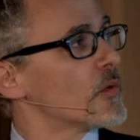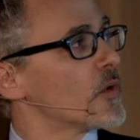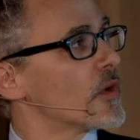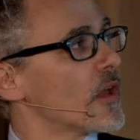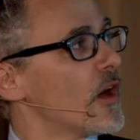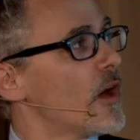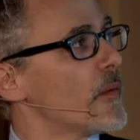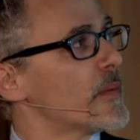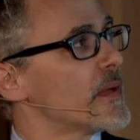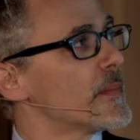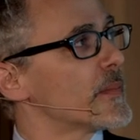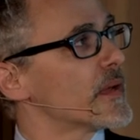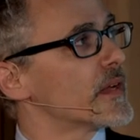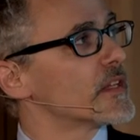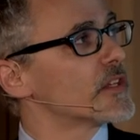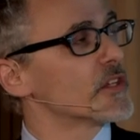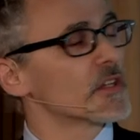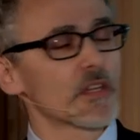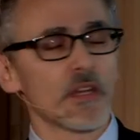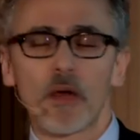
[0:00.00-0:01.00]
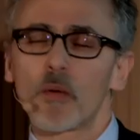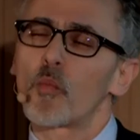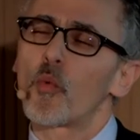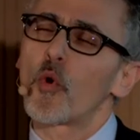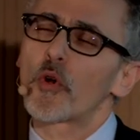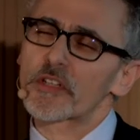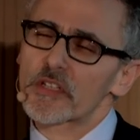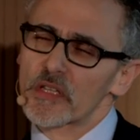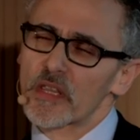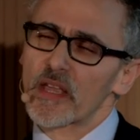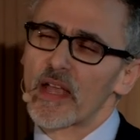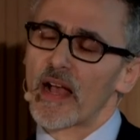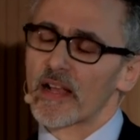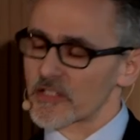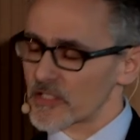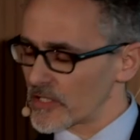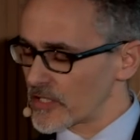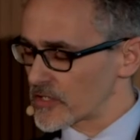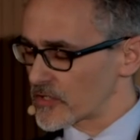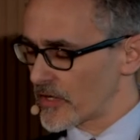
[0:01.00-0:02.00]
Well, are people any good at it, and what are they
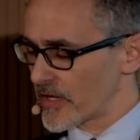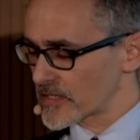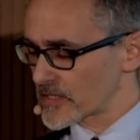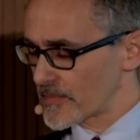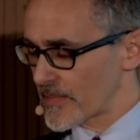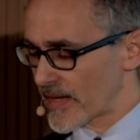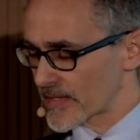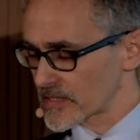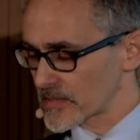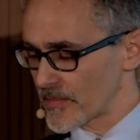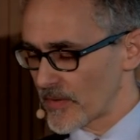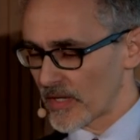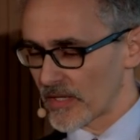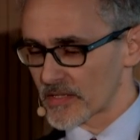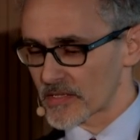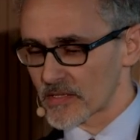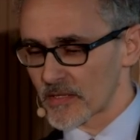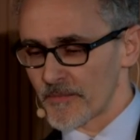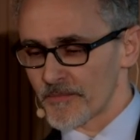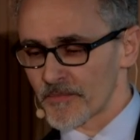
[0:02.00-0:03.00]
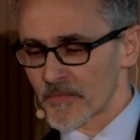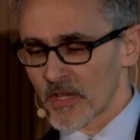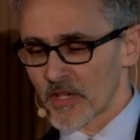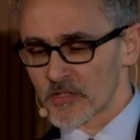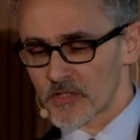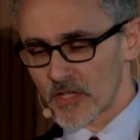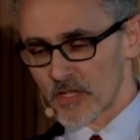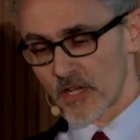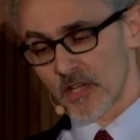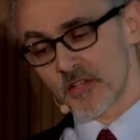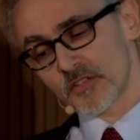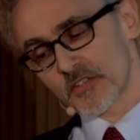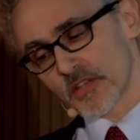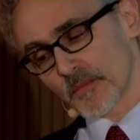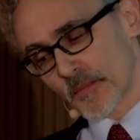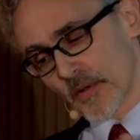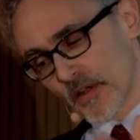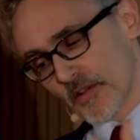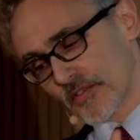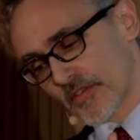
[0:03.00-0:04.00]
actually trying to maximize? So
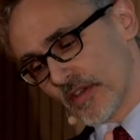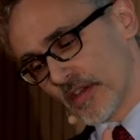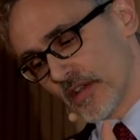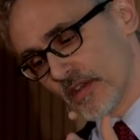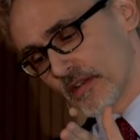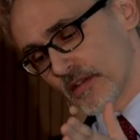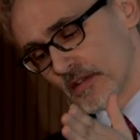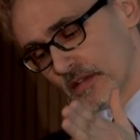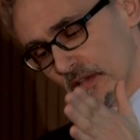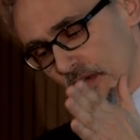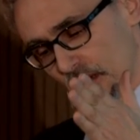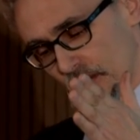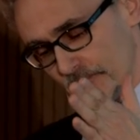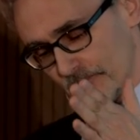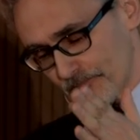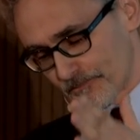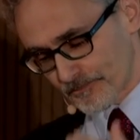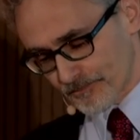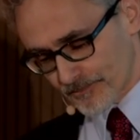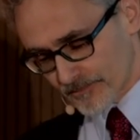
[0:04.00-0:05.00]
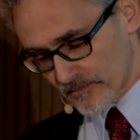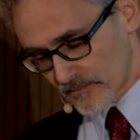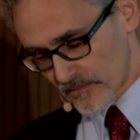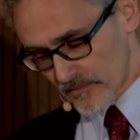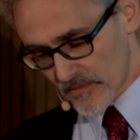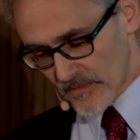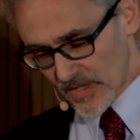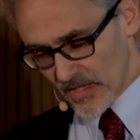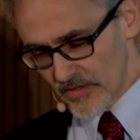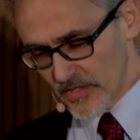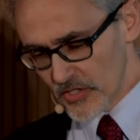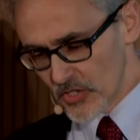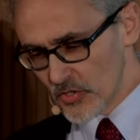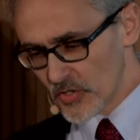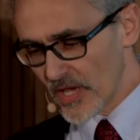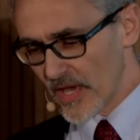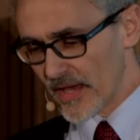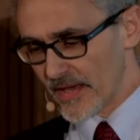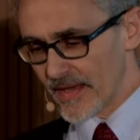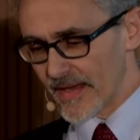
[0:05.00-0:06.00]
interesting, both in the
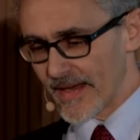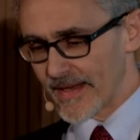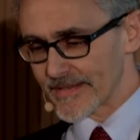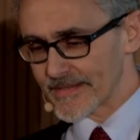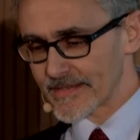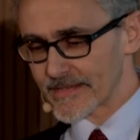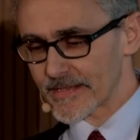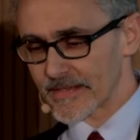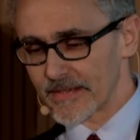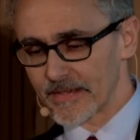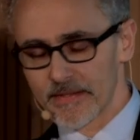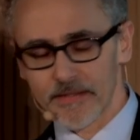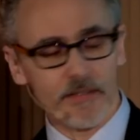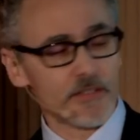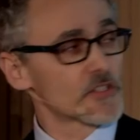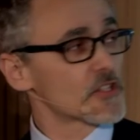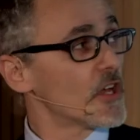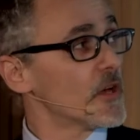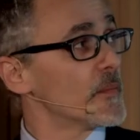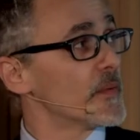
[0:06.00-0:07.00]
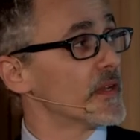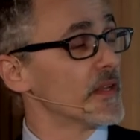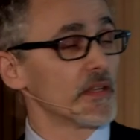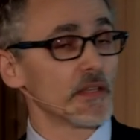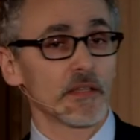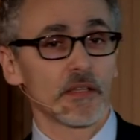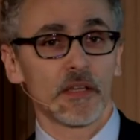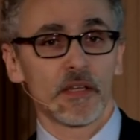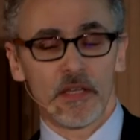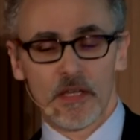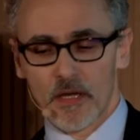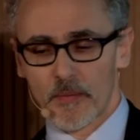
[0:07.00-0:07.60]
UK and in Germany,